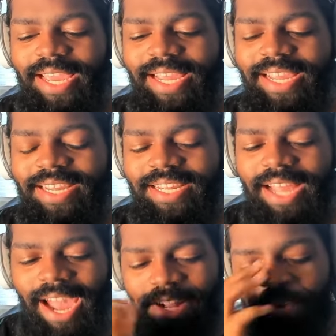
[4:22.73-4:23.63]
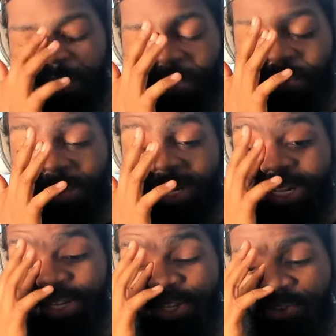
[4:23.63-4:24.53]
I don't know what it
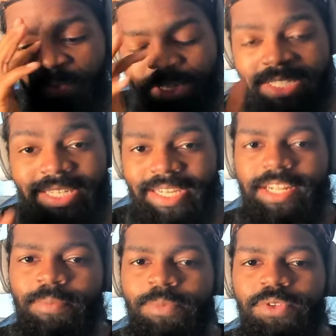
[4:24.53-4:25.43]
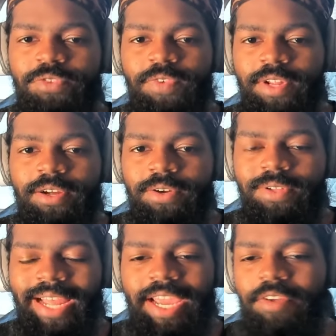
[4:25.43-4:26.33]
is with seeing the music video.
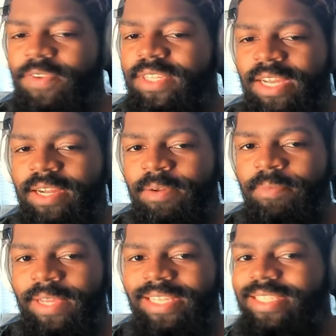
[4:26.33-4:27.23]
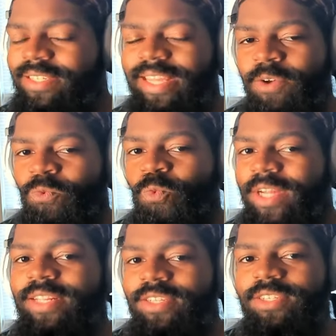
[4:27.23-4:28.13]
Like, every time it's just that
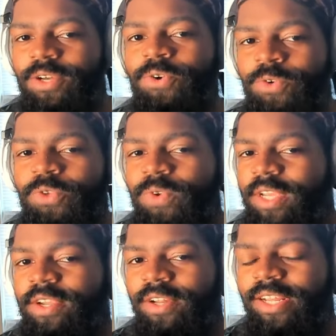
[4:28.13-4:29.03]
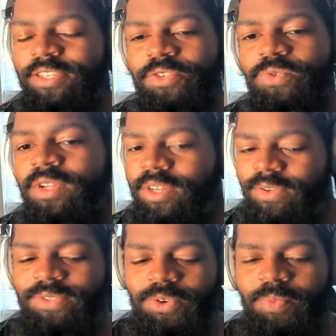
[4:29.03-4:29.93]
one song you hear that you
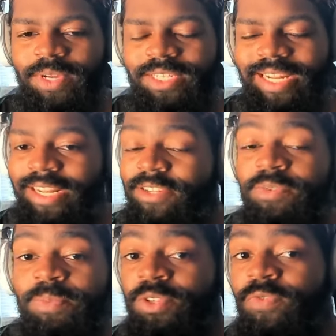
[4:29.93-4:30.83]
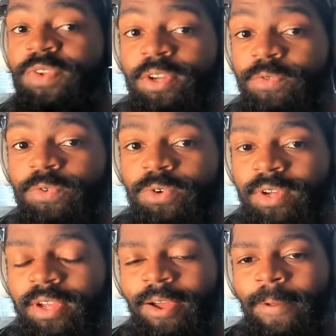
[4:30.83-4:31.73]
love so much and there's a music video
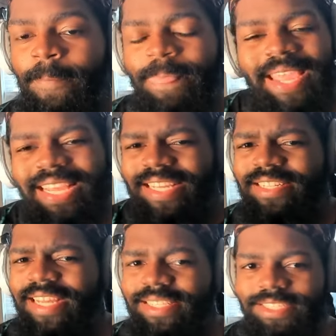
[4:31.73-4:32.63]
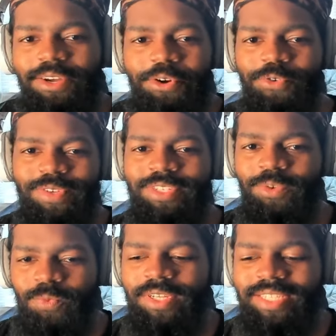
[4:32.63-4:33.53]
for it, that song for
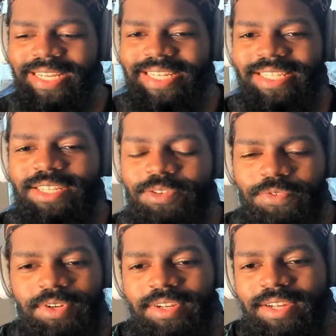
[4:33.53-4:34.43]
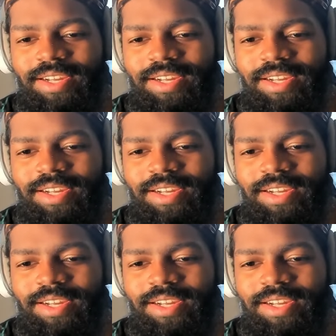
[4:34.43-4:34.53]
some reason hits different.